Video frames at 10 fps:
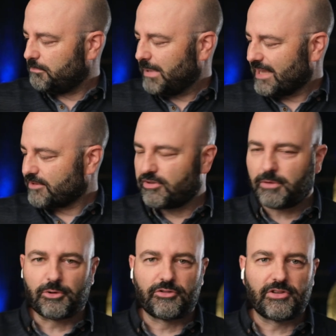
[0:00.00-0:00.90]
batch
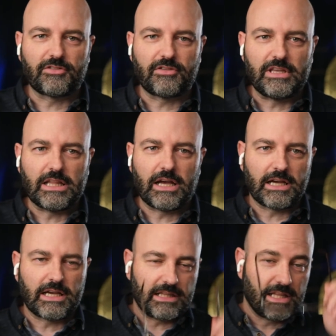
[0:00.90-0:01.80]
number
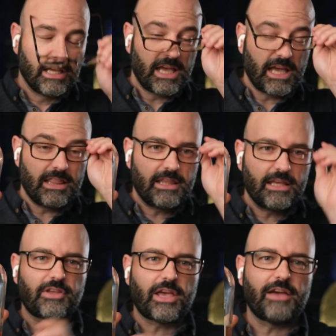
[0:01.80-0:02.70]
69. And
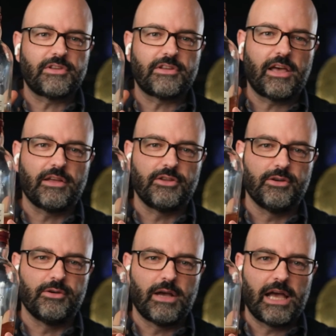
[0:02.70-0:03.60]
this, I have to tell
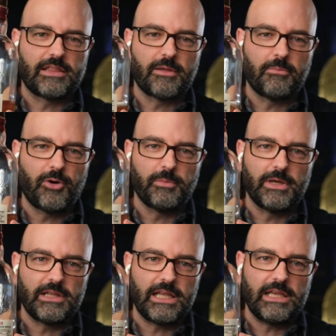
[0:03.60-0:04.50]
you, at the
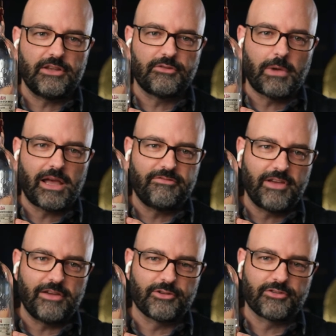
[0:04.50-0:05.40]
moment, is my
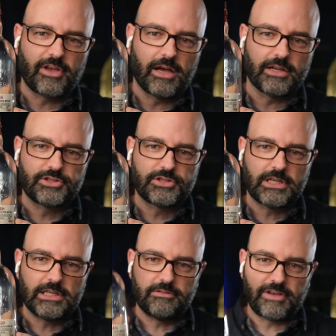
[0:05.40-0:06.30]
favorite
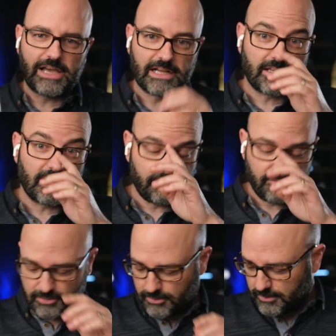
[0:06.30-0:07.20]
scotch. In fact,
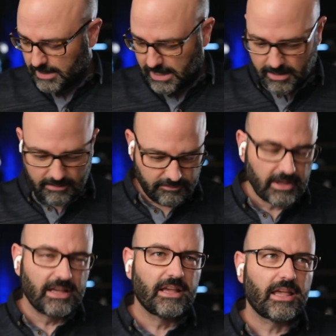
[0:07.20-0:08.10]
if you have
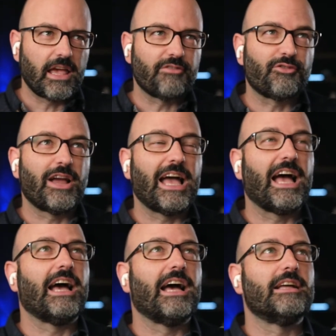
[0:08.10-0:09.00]
ever
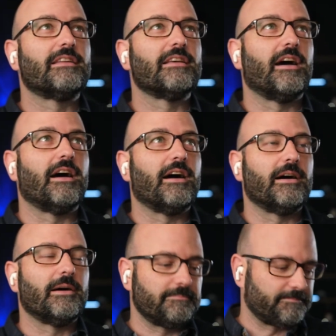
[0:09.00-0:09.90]
had,
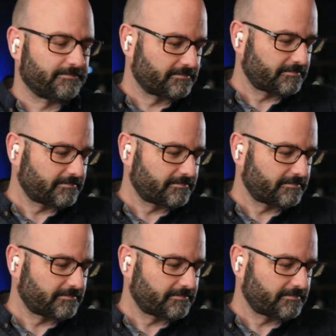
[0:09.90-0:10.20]
my